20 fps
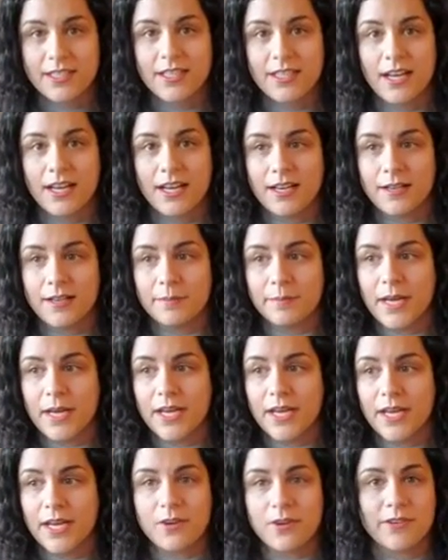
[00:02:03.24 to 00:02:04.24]
Um, I
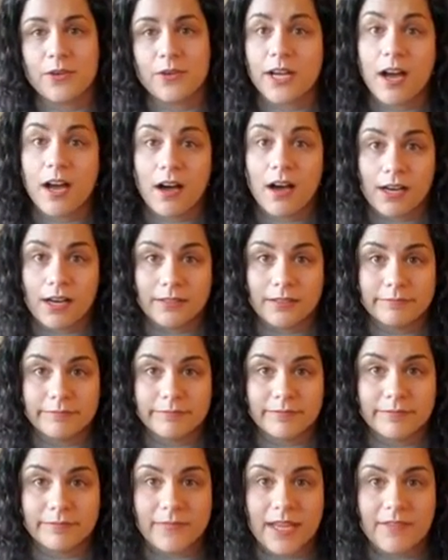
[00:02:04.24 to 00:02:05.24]
don't even own a car,
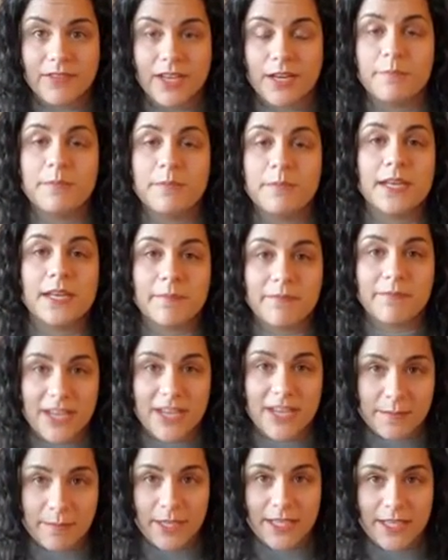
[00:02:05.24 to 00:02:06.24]
I've got a beat up
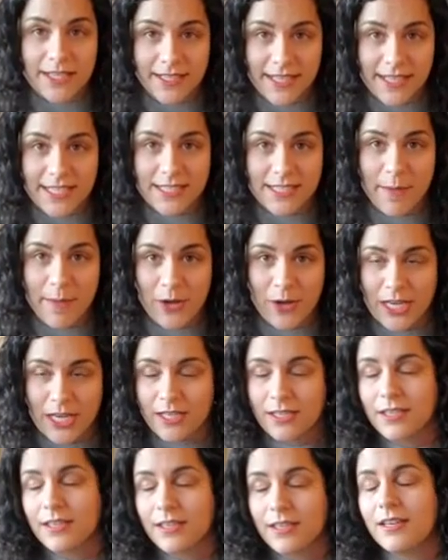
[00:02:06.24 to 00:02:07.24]
Vespa, and that's about it.
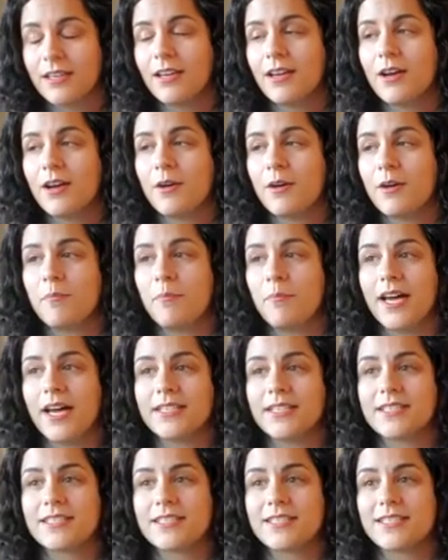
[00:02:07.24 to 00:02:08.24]

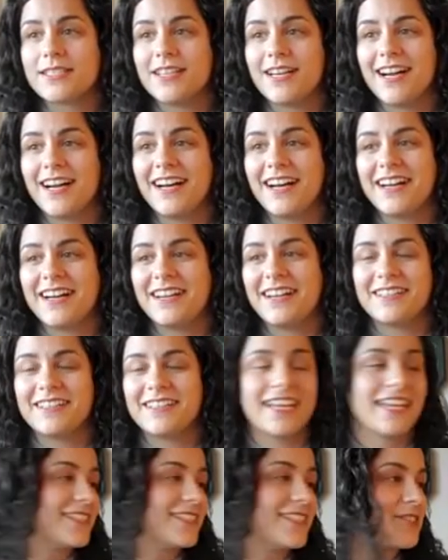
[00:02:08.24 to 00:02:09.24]
But uh,
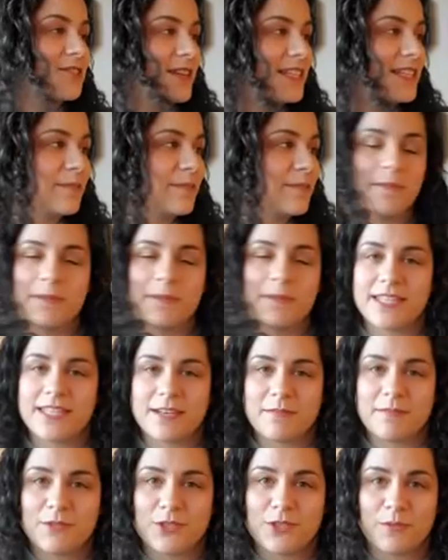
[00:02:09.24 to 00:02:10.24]
and this crazy puppy that
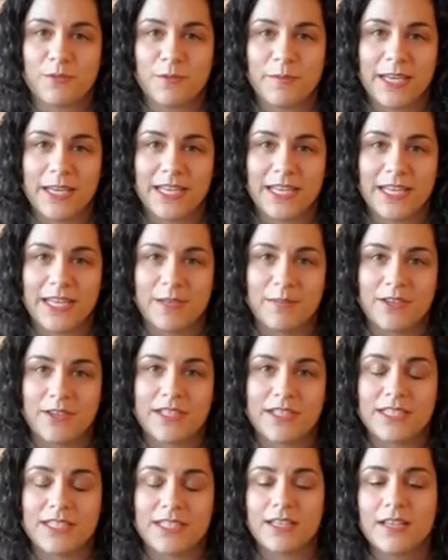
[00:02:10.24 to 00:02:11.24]
I'm sure will make an
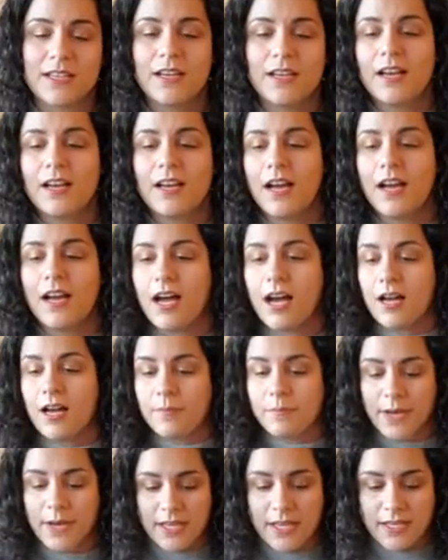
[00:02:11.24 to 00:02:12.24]
appearance. Uh,
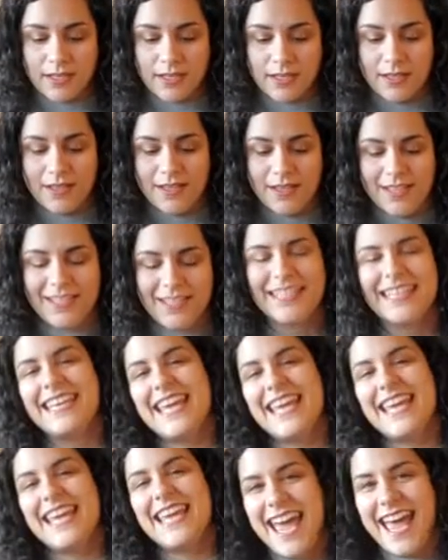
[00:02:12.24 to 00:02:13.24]
Paco, Uh, but,
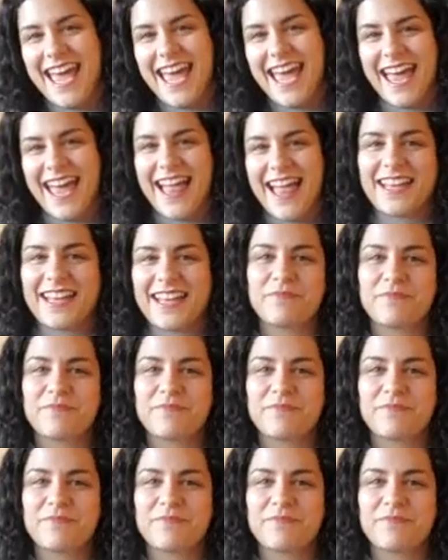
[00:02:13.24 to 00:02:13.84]
yeah.